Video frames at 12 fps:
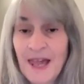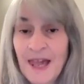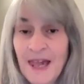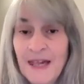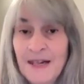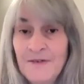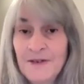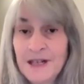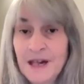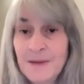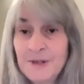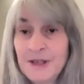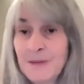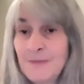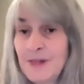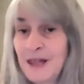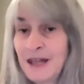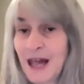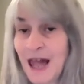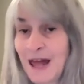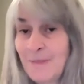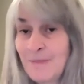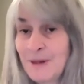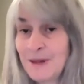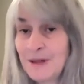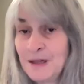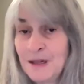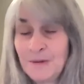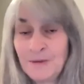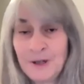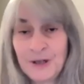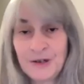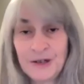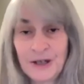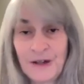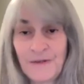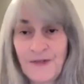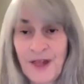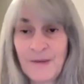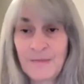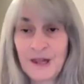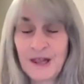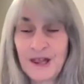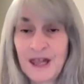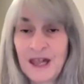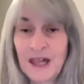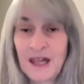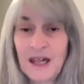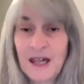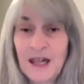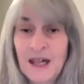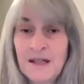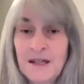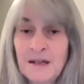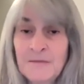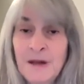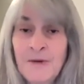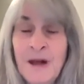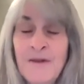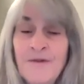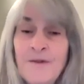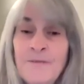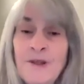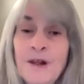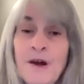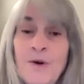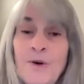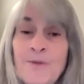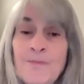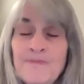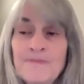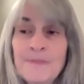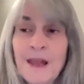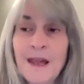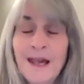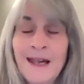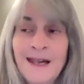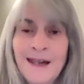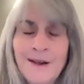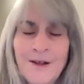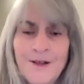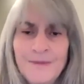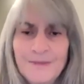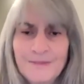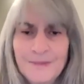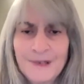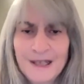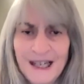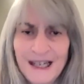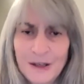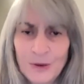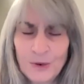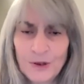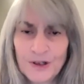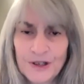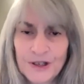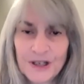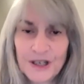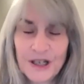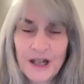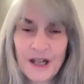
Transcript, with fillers: And every time something happened, it was usually a family thing. It took me away from the goal. And I call them detours.